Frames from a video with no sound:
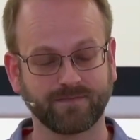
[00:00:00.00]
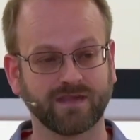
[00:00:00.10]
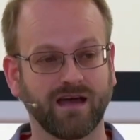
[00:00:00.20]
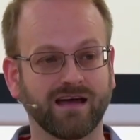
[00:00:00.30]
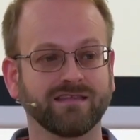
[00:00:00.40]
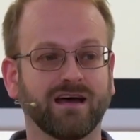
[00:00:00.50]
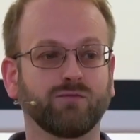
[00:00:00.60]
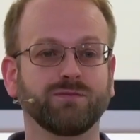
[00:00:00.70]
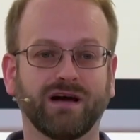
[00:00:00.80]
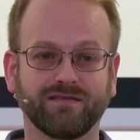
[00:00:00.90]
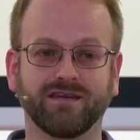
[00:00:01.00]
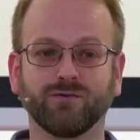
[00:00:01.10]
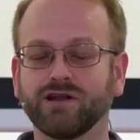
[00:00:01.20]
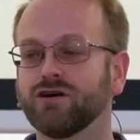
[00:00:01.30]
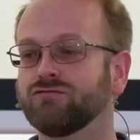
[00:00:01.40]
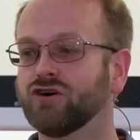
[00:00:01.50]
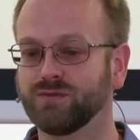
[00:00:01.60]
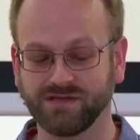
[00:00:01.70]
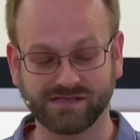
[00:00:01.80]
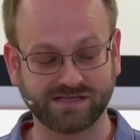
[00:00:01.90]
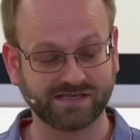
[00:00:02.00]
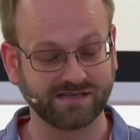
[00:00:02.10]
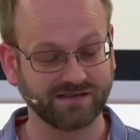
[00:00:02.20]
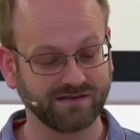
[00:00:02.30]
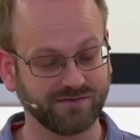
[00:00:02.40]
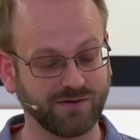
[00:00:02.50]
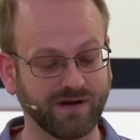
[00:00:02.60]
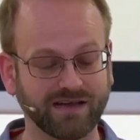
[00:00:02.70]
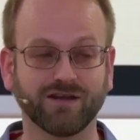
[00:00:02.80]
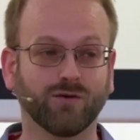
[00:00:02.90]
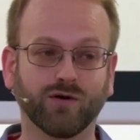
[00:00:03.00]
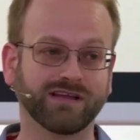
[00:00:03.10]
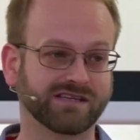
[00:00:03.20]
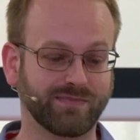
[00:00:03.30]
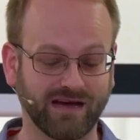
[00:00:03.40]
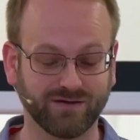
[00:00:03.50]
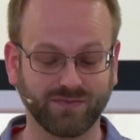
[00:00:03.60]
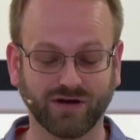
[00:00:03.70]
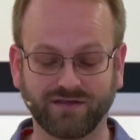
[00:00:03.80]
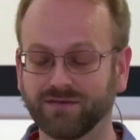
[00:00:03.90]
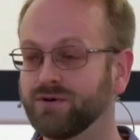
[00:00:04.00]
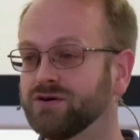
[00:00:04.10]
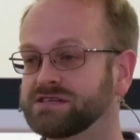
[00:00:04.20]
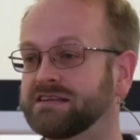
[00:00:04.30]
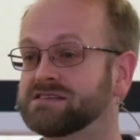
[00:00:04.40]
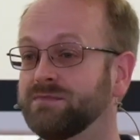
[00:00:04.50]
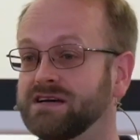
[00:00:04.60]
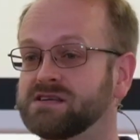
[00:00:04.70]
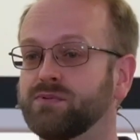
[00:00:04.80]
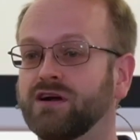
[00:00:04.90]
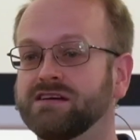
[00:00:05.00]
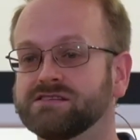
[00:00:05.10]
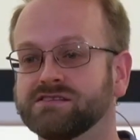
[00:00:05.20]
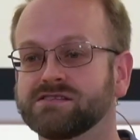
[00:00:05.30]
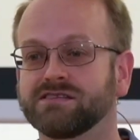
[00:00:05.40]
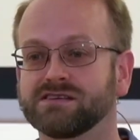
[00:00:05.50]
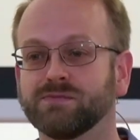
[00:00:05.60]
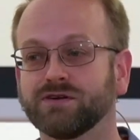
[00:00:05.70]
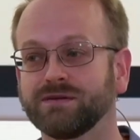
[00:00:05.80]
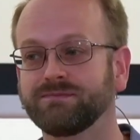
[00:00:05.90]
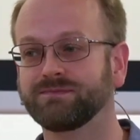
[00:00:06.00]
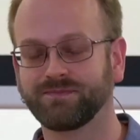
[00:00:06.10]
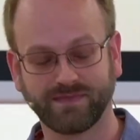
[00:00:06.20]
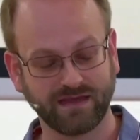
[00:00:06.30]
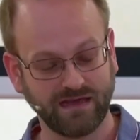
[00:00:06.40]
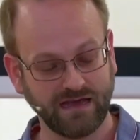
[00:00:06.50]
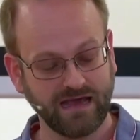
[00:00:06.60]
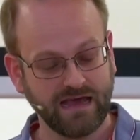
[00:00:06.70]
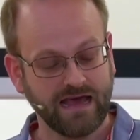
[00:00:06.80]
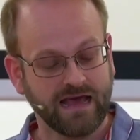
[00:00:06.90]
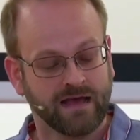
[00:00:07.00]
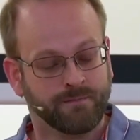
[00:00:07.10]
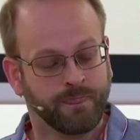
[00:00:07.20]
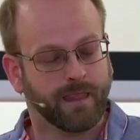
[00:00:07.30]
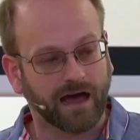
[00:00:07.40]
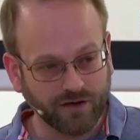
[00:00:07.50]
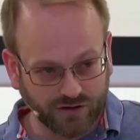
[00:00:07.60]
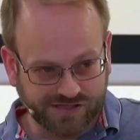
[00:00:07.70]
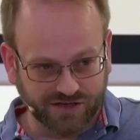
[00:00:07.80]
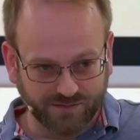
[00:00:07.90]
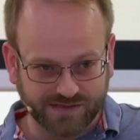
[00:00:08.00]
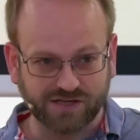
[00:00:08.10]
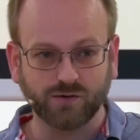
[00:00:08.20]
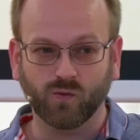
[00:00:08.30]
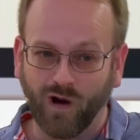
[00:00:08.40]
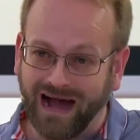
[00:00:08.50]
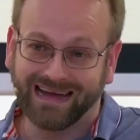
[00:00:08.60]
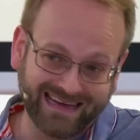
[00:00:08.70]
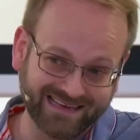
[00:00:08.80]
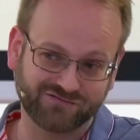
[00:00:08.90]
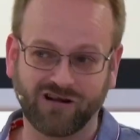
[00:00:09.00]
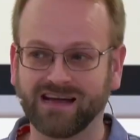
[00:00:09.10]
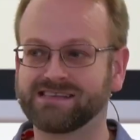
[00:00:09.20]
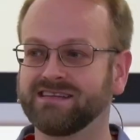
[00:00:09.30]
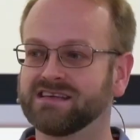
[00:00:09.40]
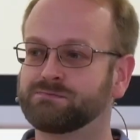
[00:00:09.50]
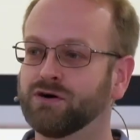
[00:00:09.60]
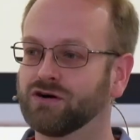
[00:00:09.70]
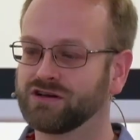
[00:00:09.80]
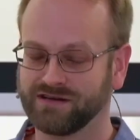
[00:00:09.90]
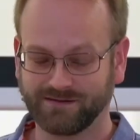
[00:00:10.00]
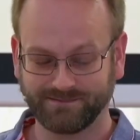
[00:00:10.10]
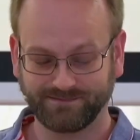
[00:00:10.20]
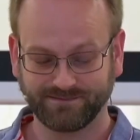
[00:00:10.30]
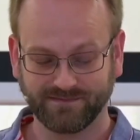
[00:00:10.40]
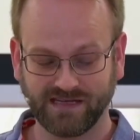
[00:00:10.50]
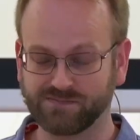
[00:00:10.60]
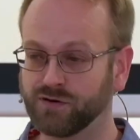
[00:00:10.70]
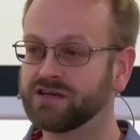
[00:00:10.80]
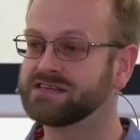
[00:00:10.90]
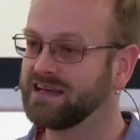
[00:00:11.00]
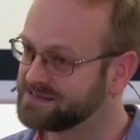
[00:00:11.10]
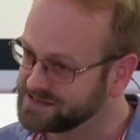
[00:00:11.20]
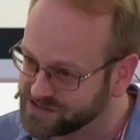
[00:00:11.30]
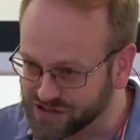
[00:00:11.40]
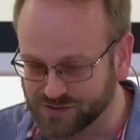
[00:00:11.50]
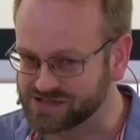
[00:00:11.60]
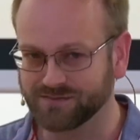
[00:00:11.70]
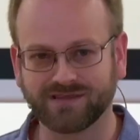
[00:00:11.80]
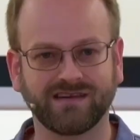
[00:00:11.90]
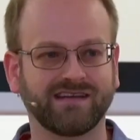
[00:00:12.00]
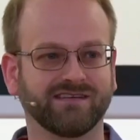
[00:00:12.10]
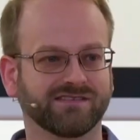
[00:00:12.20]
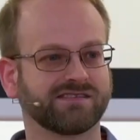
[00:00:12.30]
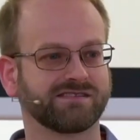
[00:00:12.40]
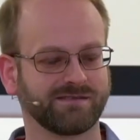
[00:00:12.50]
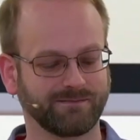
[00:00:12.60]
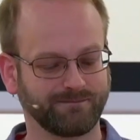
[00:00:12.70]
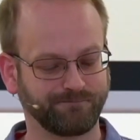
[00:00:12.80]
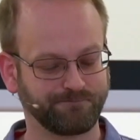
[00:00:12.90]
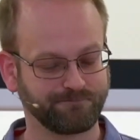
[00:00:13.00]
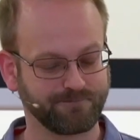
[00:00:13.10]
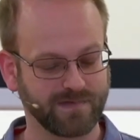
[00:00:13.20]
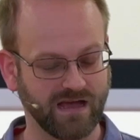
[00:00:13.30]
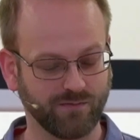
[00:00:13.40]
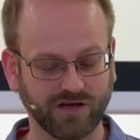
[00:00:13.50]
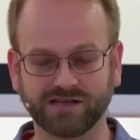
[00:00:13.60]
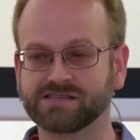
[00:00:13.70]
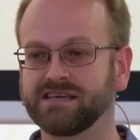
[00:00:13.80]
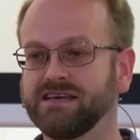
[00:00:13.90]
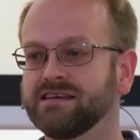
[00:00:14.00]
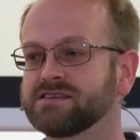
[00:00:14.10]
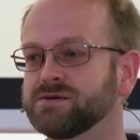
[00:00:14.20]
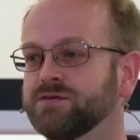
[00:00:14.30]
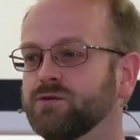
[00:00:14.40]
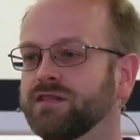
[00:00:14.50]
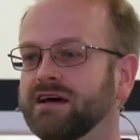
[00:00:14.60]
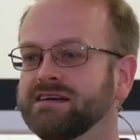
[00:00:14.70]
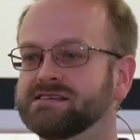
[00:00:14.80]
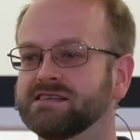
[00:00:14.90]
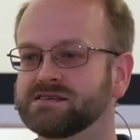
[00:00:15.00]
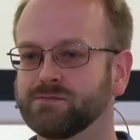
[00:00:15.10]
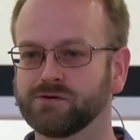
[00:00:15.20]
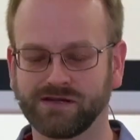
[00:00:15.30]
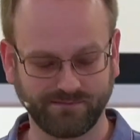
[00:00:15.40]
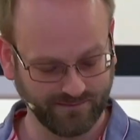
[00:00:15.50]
And we might think we know Romans, we might know what it's about, but I think Paul's answer might surprise us this morning. And also, number two, why he's writing this book. This book is here to do something in us. And we're going to see some of what that is this morning.